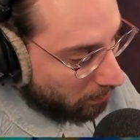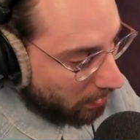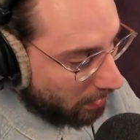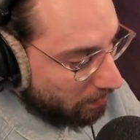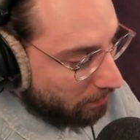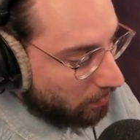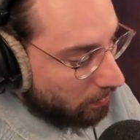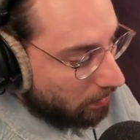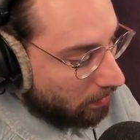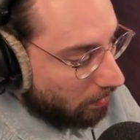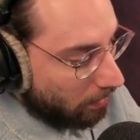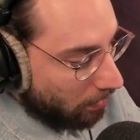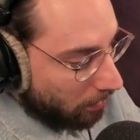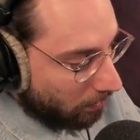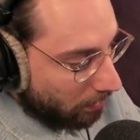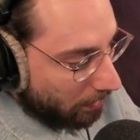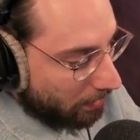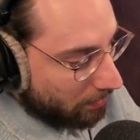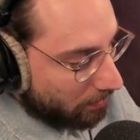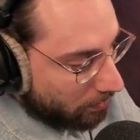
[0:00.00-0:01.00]
level
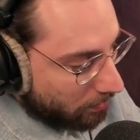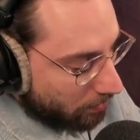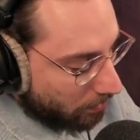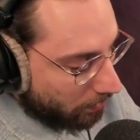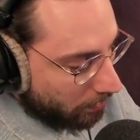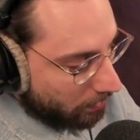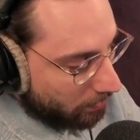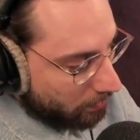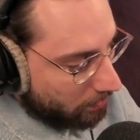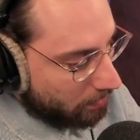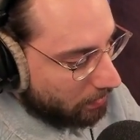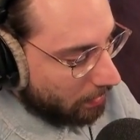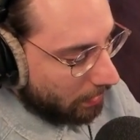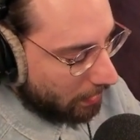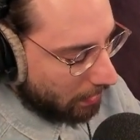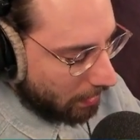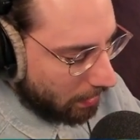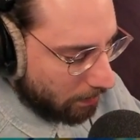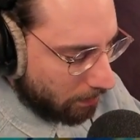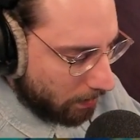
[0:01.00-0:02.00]
online tutorials
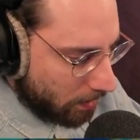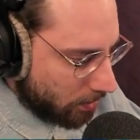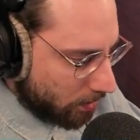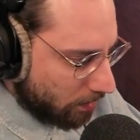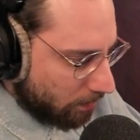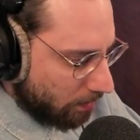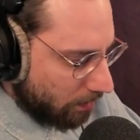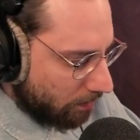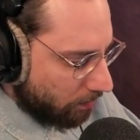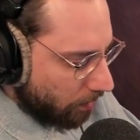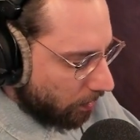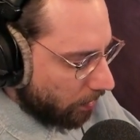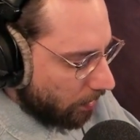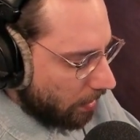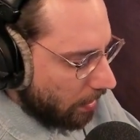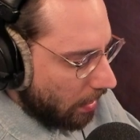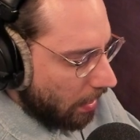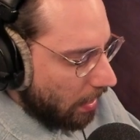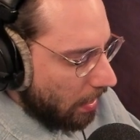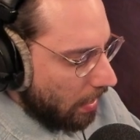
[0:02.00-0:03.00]
like I mentioned before.
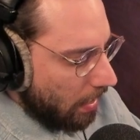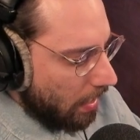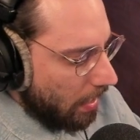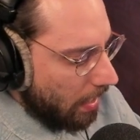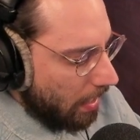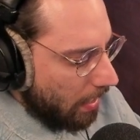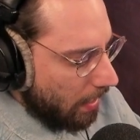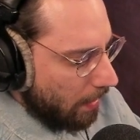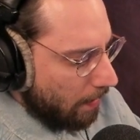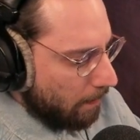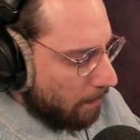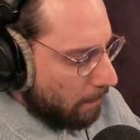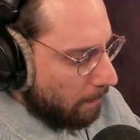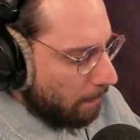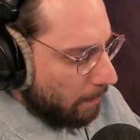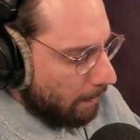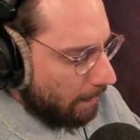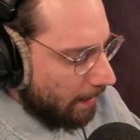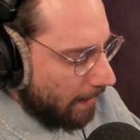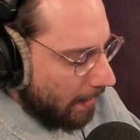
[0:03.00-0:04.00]

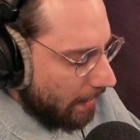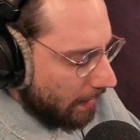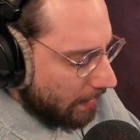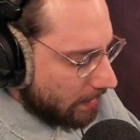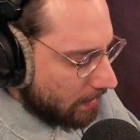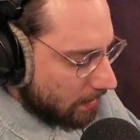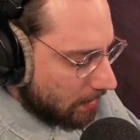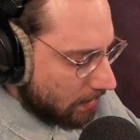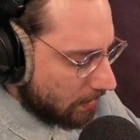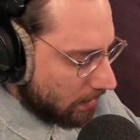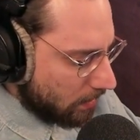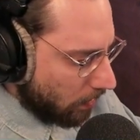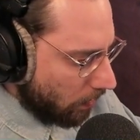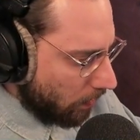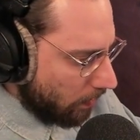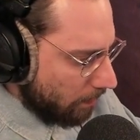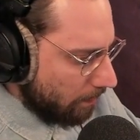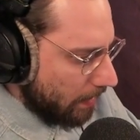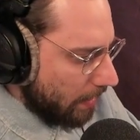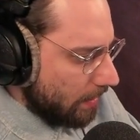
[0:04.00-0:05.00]
It's
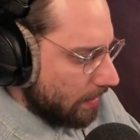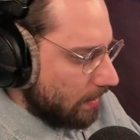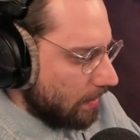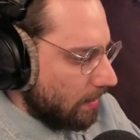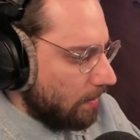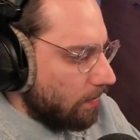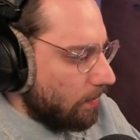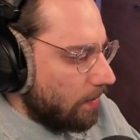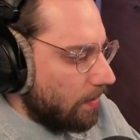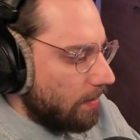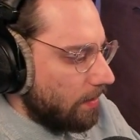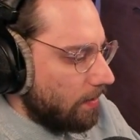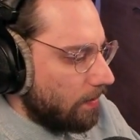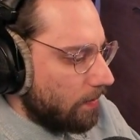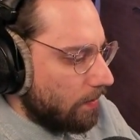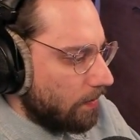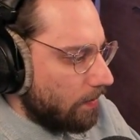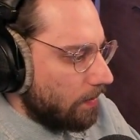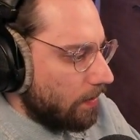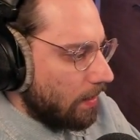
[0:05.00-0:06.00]
so amazing when
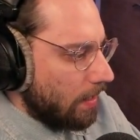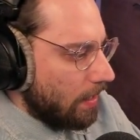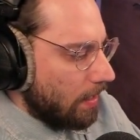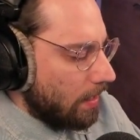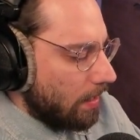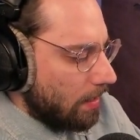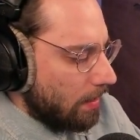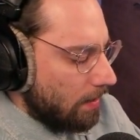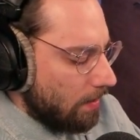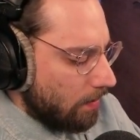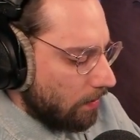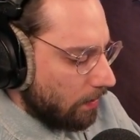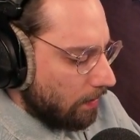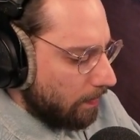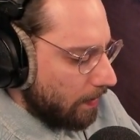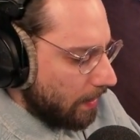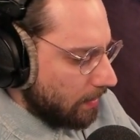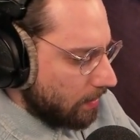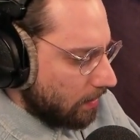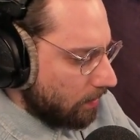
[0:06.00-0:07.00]
you know the
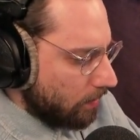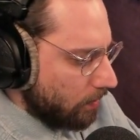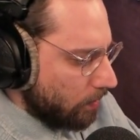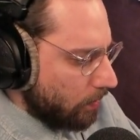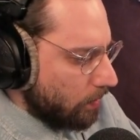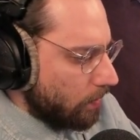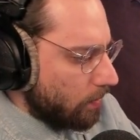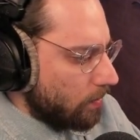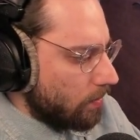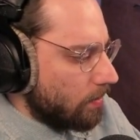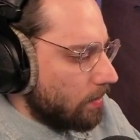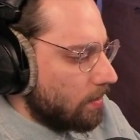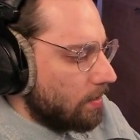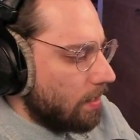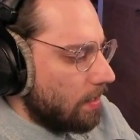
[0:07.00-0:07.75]
basic tools